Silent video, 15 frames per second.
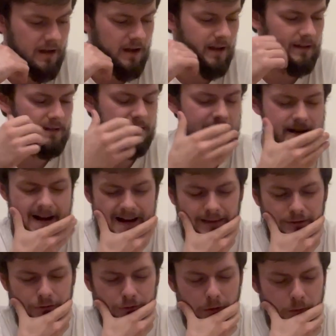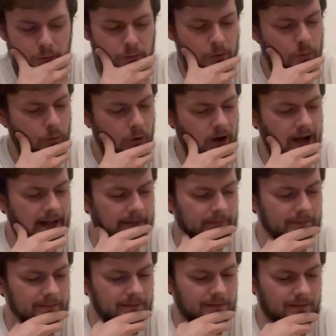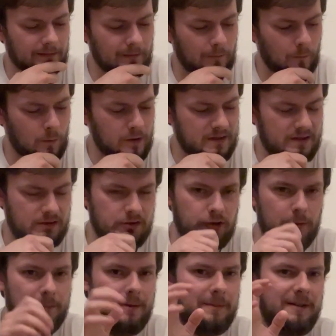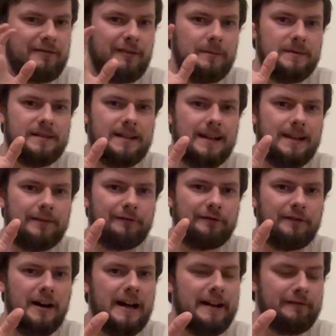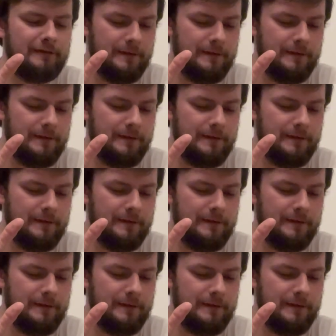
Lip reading: See, I don't know what's stopping me from saying 5.